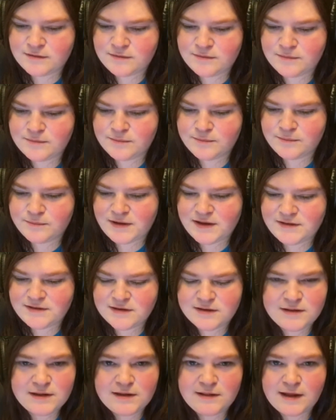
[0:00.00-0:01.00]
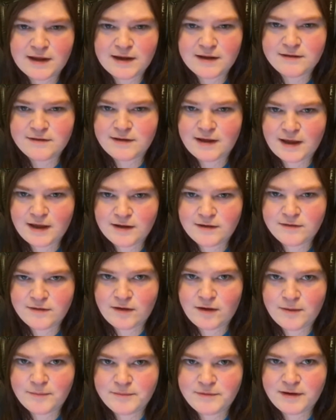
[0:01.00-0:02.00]
basically like a tank top
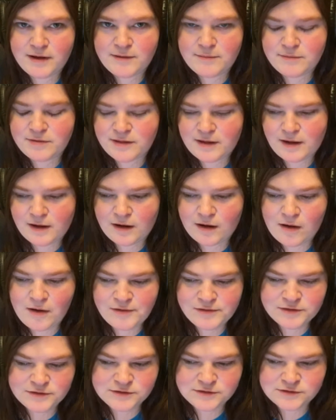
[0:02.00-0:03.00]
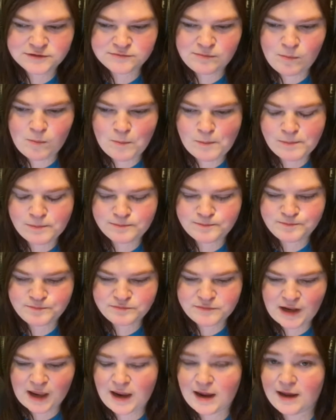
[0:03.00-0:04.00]
type thing.
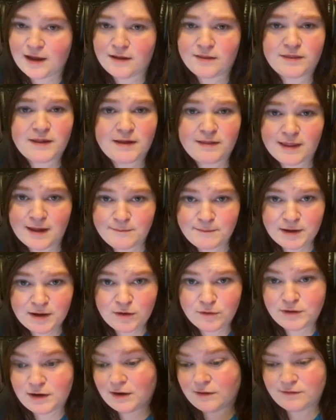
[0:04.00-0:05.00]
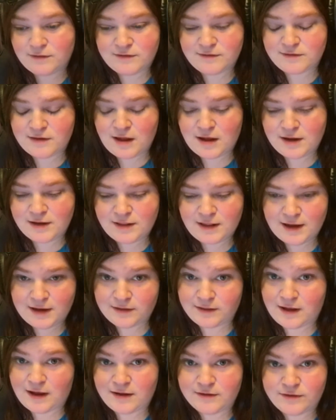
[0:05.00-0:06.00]
And they let me go down the slide like
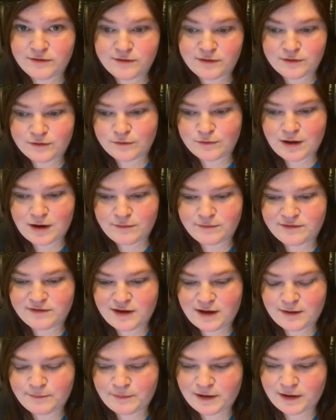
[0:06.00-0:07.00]
that, so I was happy.